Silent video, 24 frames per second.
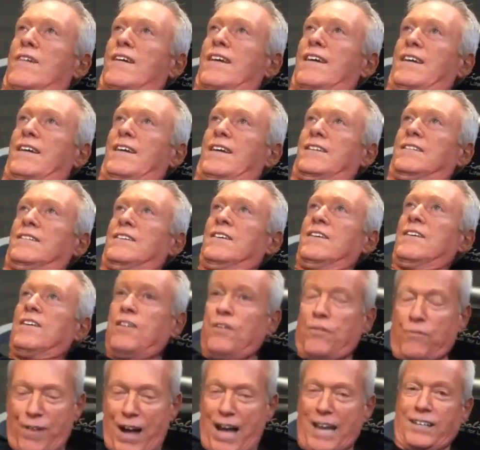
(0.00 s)
And
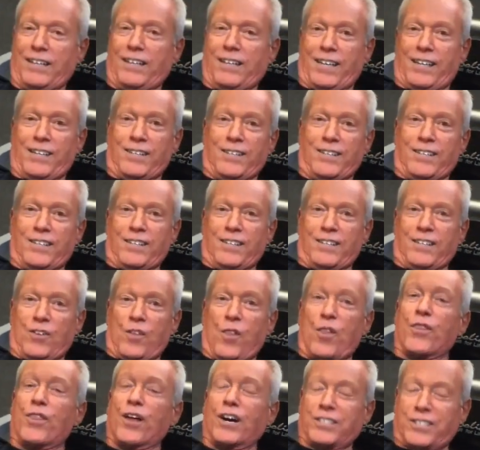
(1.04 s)
finally,
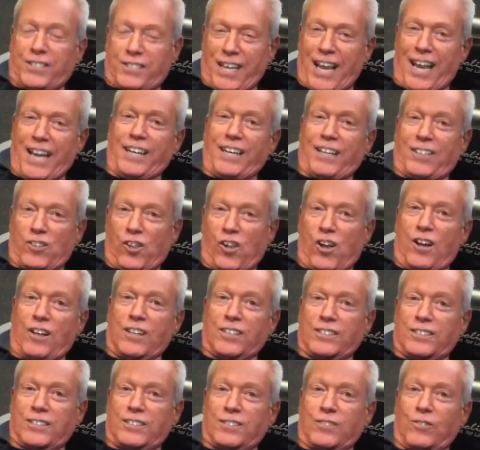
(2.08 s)
The Santa
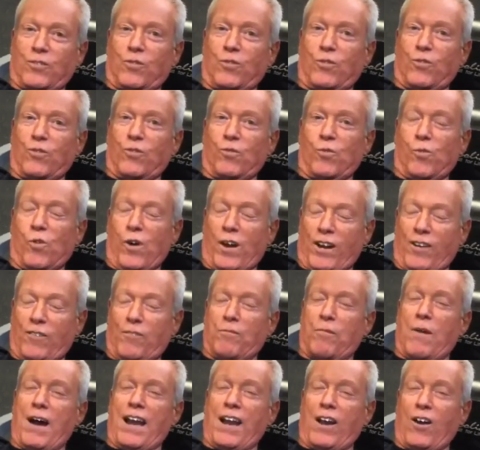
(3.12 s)
Claus, one of
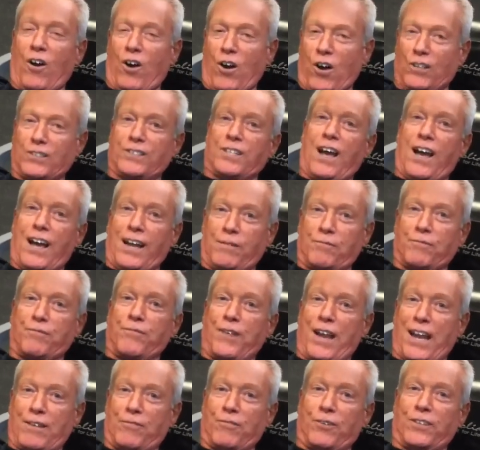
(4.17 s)
my all-time
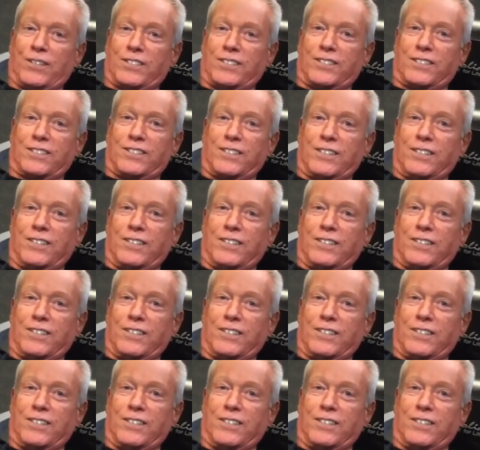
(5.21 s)
favorites.